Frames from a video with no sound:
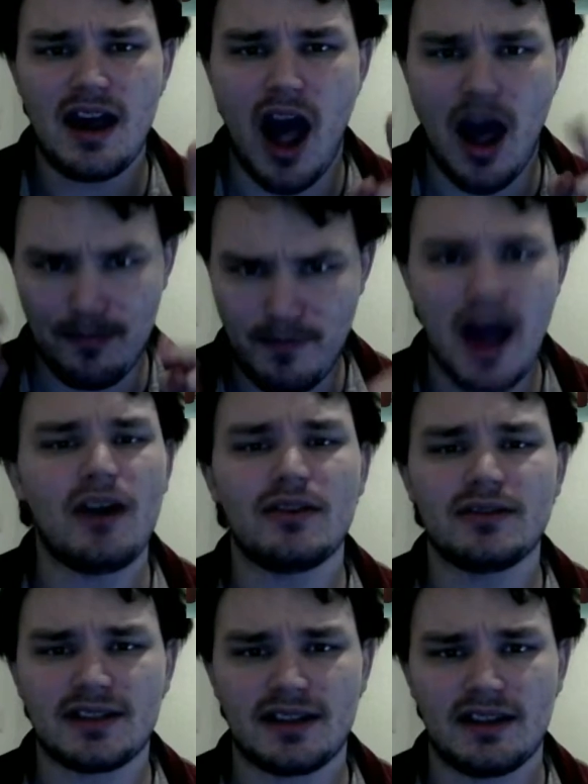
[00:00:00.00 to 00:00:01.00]

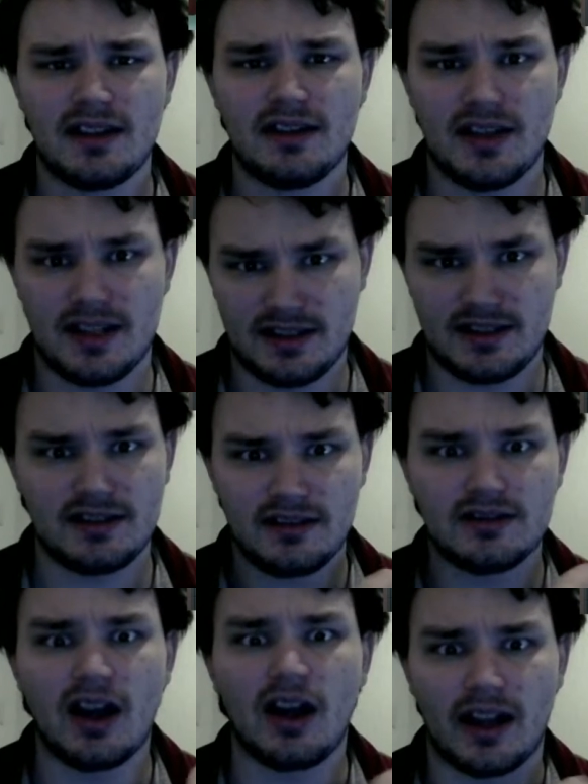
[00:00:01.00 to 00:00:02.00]
about this
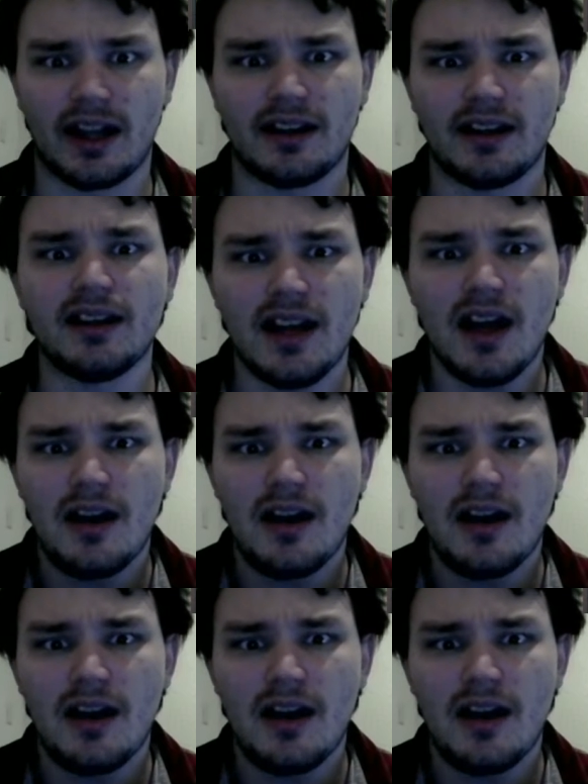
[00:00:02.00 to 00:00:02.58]
Dullahan,